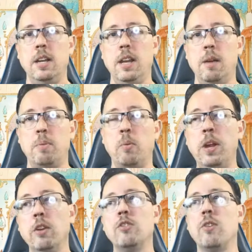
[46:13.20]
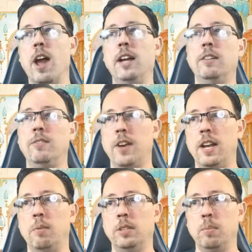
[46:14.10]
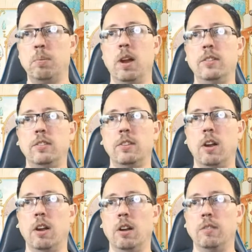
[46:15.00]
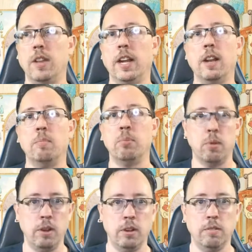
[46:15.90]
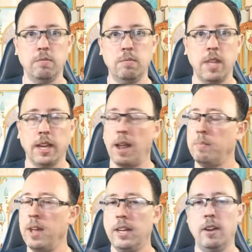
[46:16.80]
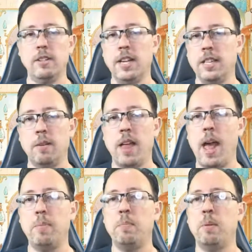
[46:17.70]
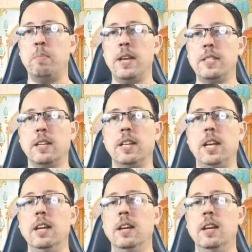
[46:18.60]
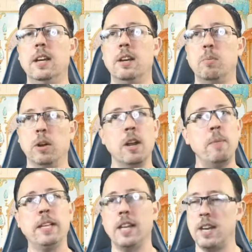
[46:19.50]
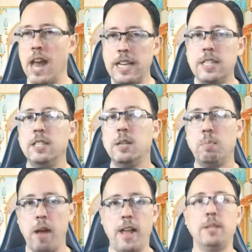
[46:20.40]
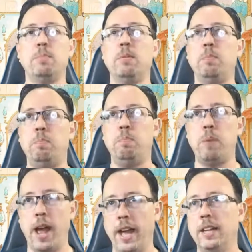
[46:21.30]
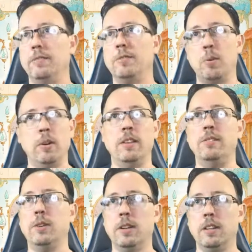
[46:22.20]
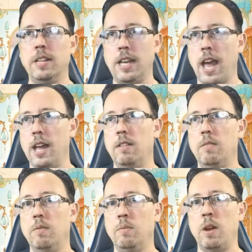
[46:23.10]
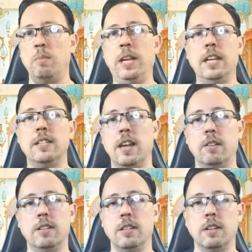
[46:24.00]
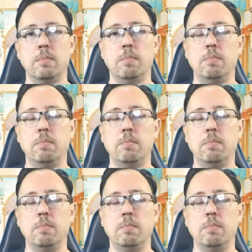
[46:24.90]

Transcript: but we are trying to find out what the prices are of like an embroidered thing. Now, I'm not guaranteeing that'll happen, but basically we're going to make the nicest possible bag of coins you could get when we get down to the